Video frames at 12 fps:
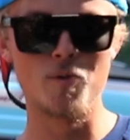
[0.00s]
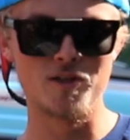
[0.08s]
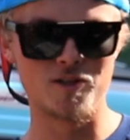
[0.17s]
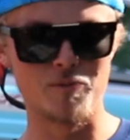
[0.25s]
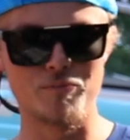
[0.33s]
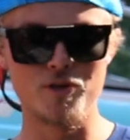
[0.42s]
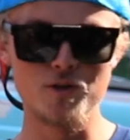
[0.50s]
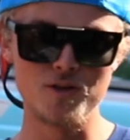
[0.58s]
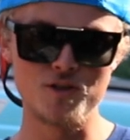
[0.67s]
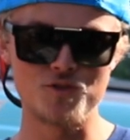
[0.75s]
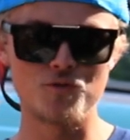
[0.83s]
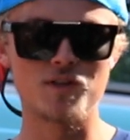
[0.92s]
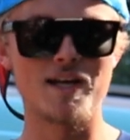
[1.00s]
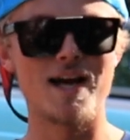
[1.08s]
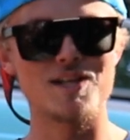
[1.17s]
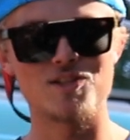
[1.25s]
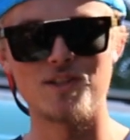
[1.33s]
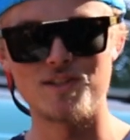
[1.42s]
home on your computers. For the
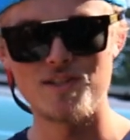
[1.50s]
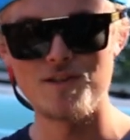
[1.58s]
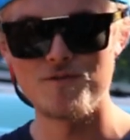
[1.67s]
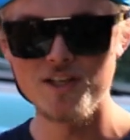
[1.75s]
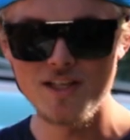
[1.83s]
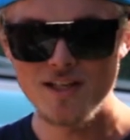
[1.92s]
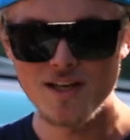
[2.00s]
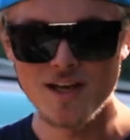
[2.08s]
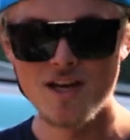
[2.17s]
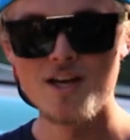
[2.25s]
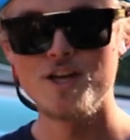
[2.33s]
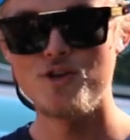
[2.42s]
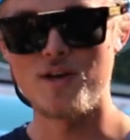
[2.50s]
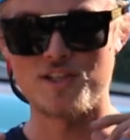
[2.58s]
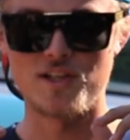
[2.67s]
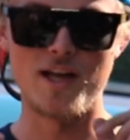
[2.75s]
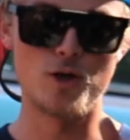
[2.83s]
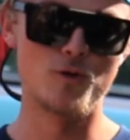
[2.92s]
guys on the TV, you
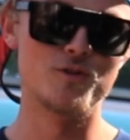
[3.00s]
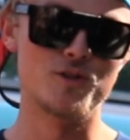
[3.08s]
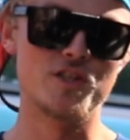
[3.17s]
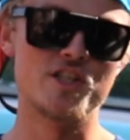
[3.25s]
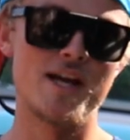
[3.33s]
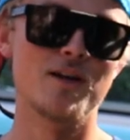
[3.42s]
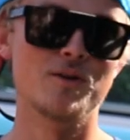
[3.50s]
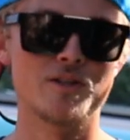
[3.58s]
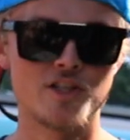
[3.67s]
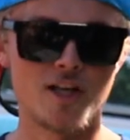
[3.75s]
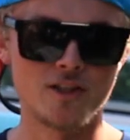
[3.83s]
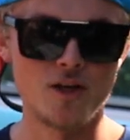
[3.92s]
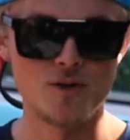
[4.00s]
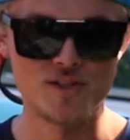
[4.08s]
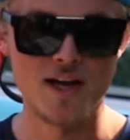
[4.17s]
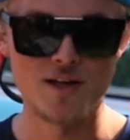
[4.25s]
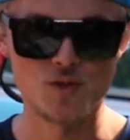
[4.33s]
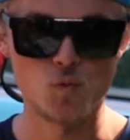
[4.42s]
guys can head over to the channel and check those
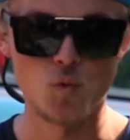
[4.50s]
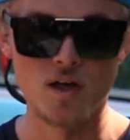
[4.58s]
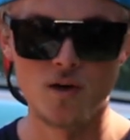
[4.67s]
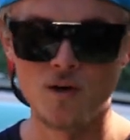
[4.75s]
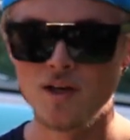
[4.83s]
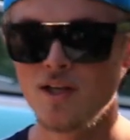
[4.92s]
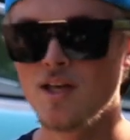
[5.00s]
out as well.